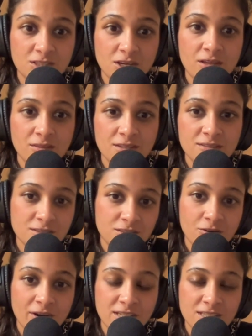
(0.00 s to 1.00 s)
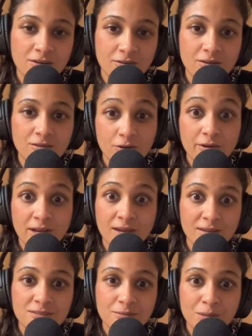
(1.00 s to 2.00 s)
this is good. This is a great
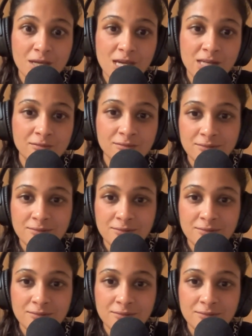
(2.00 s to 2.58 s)
career to be